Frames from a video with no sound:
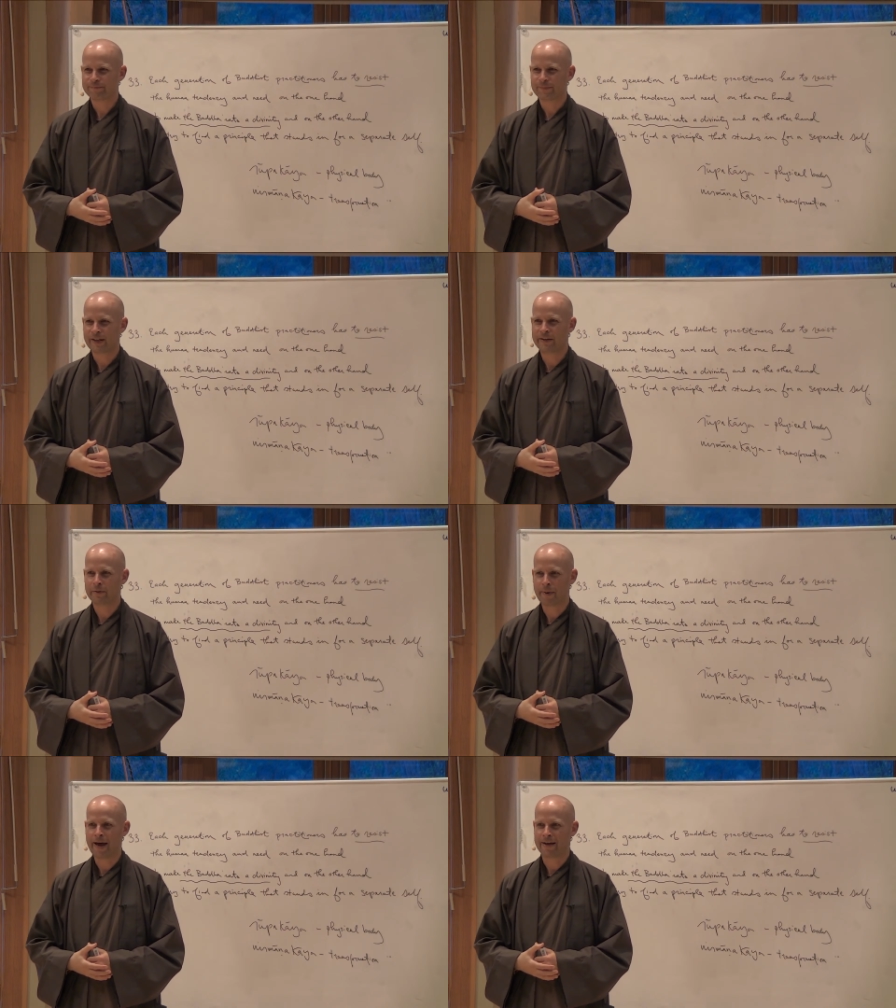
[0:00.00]
in the
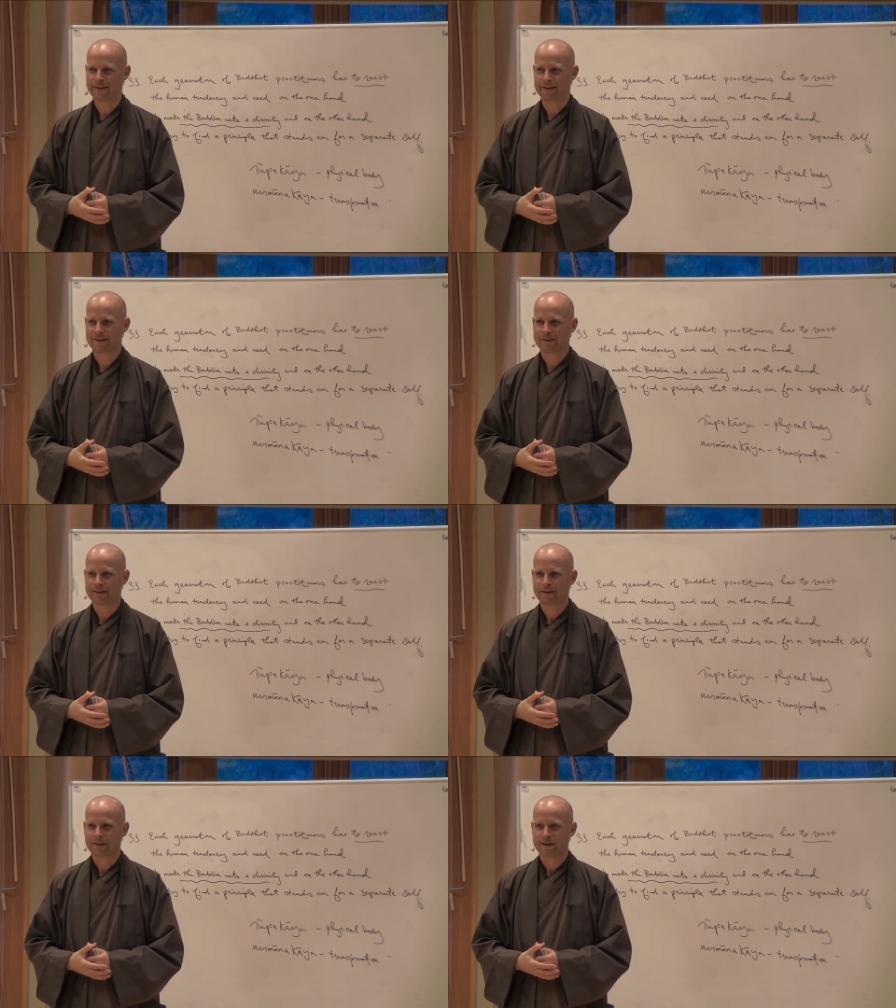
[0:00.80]
path.
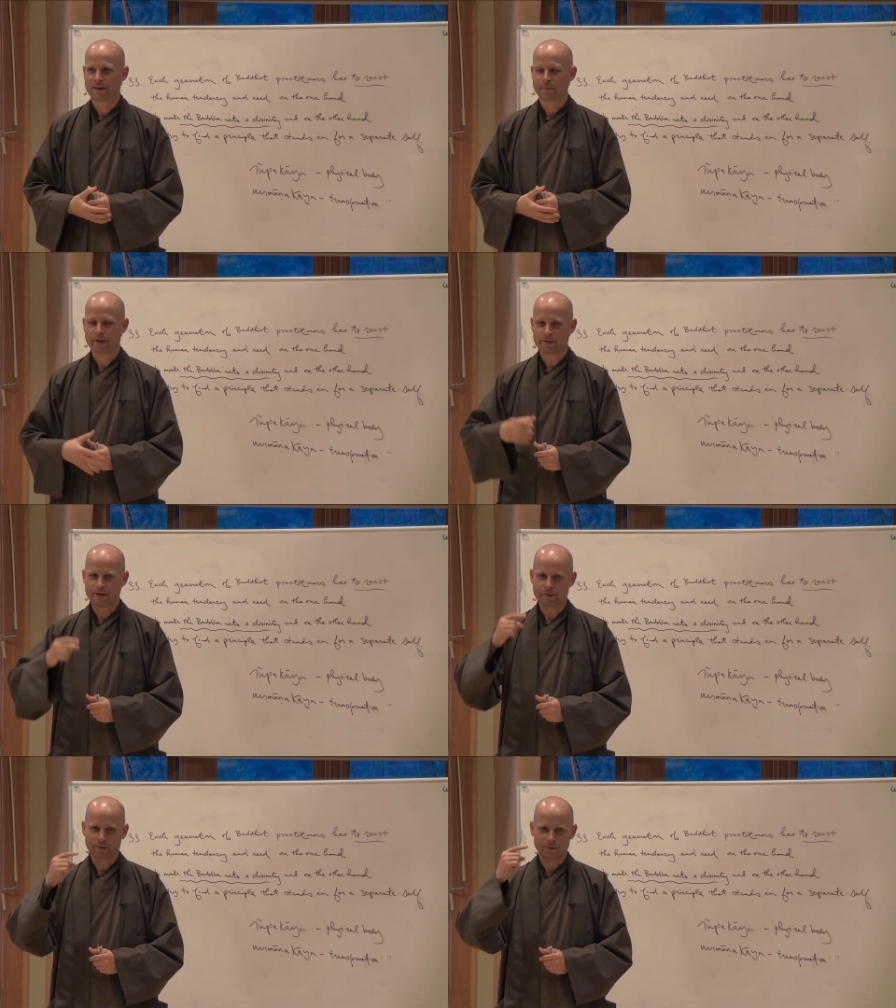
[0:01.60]
Because I
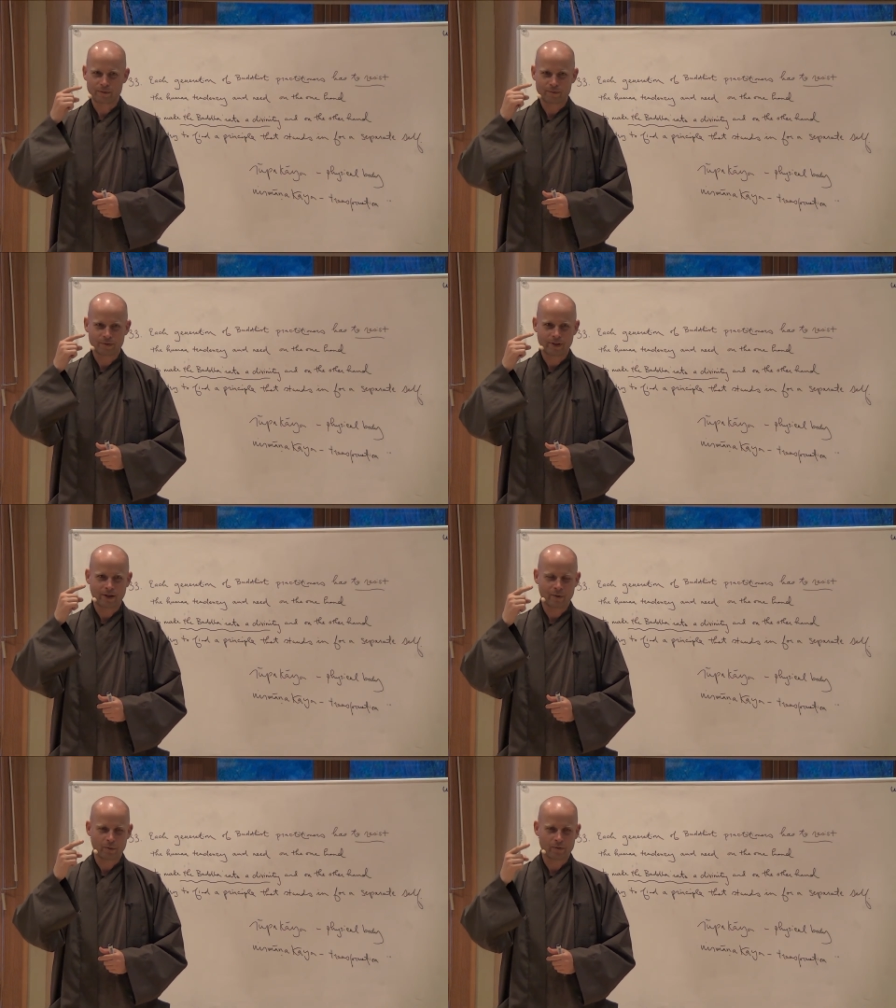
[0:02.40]
know, then
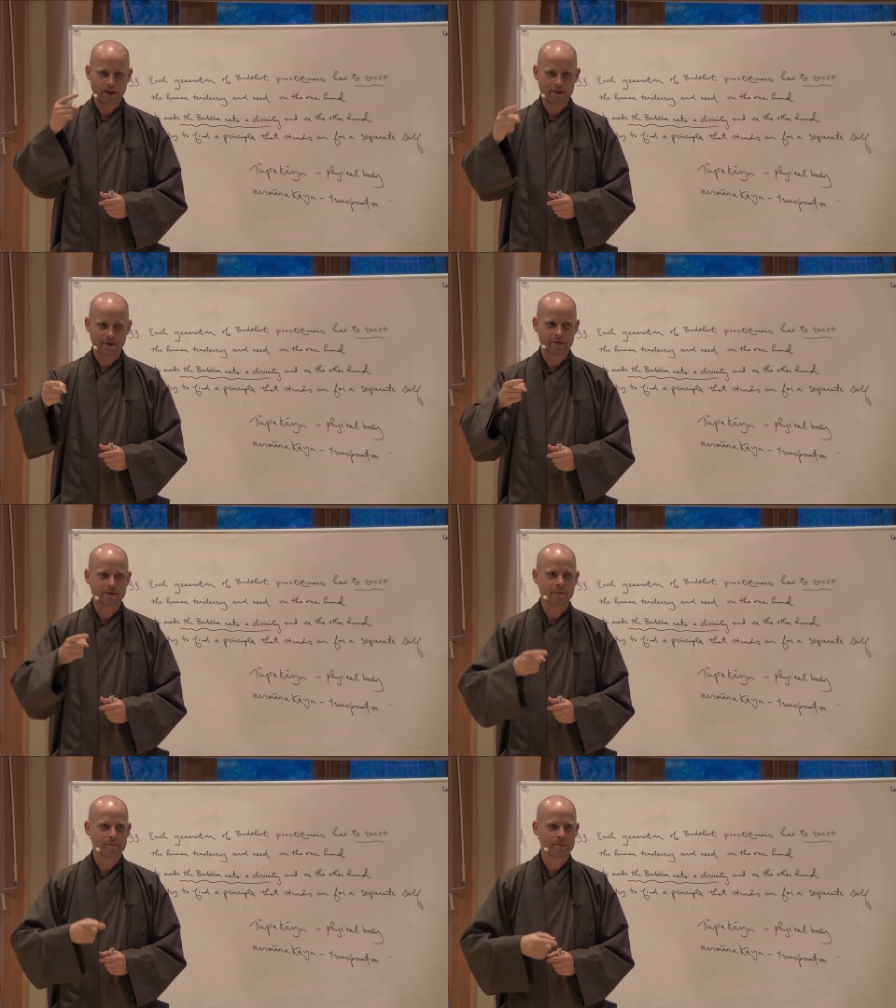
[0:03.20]
I reflect on
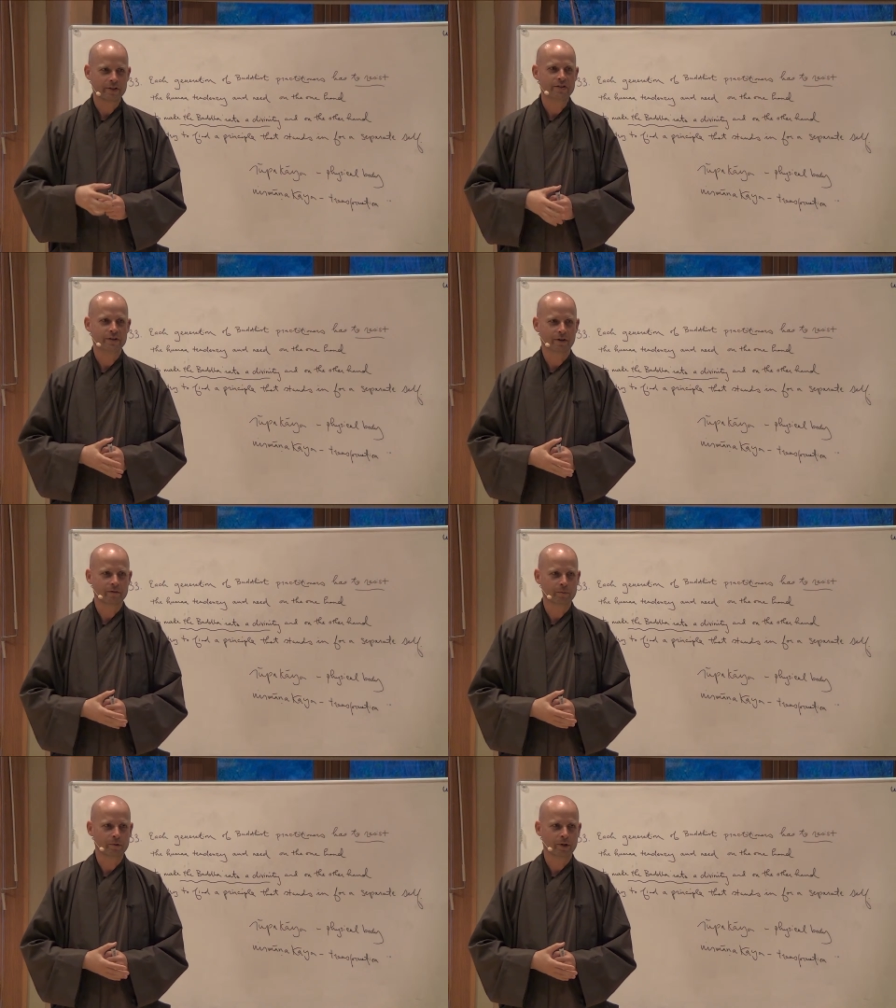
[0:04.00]
some teaching of the
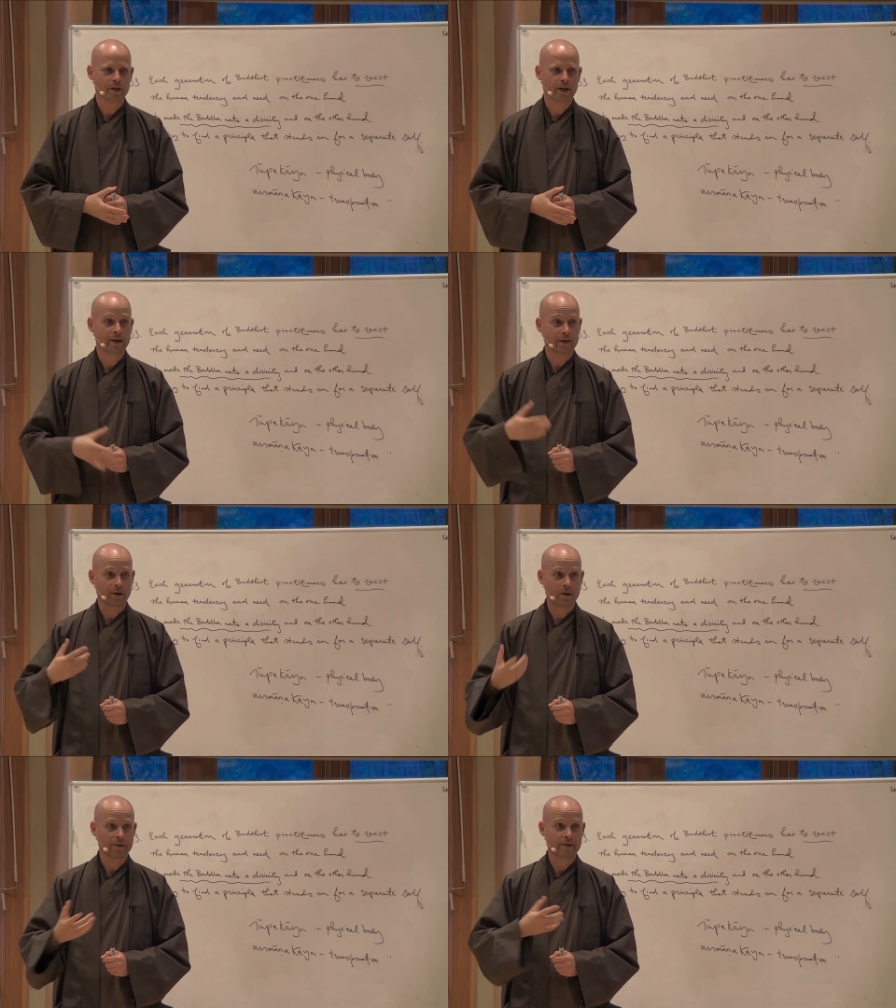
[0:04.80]
Buddha, like
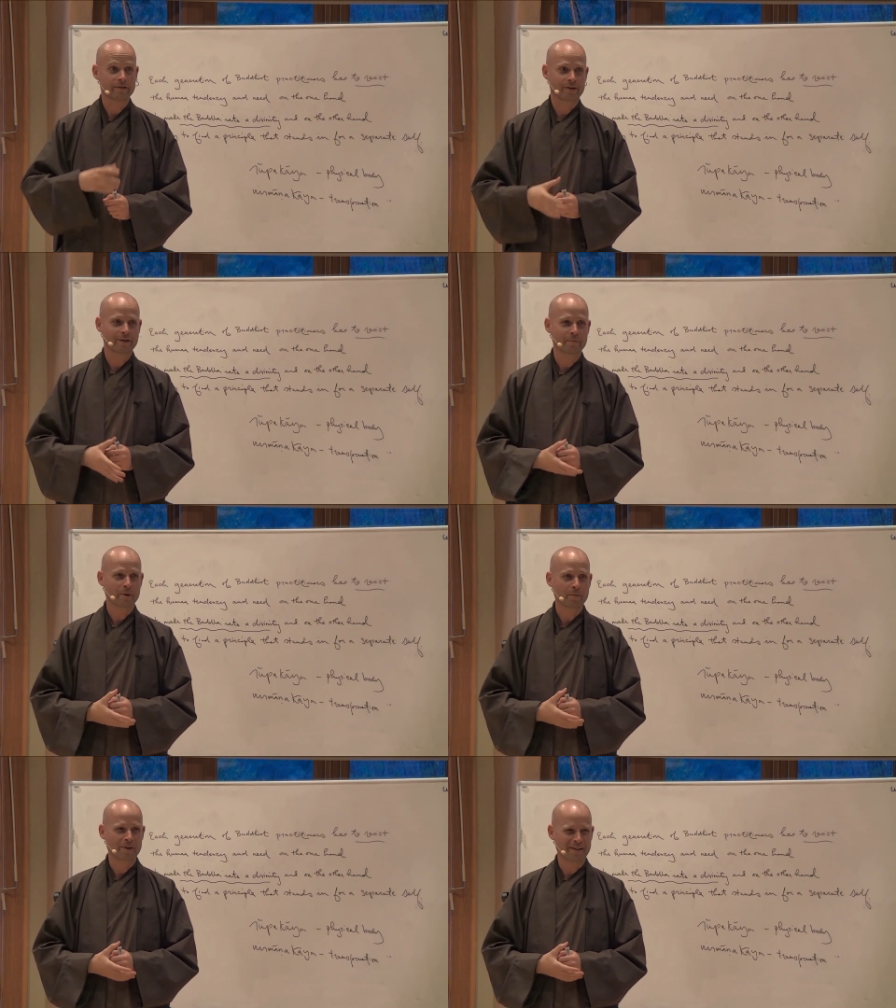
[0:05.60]
all things are
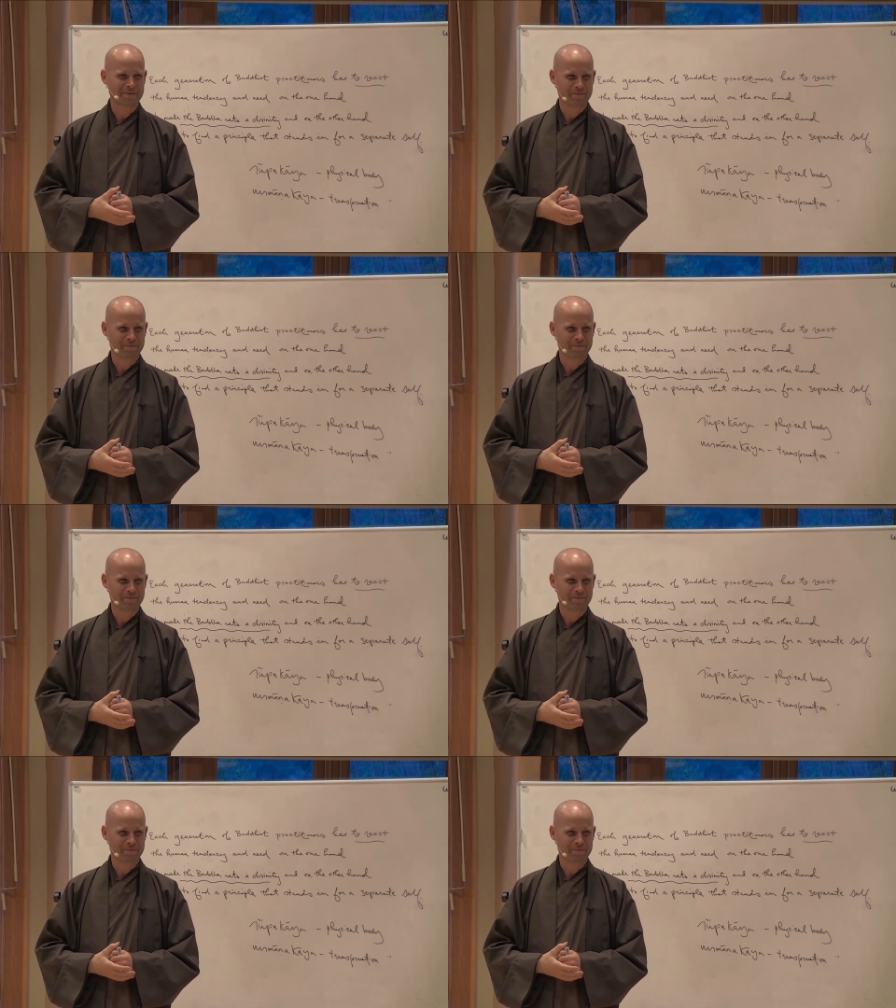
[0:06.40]
impermanent.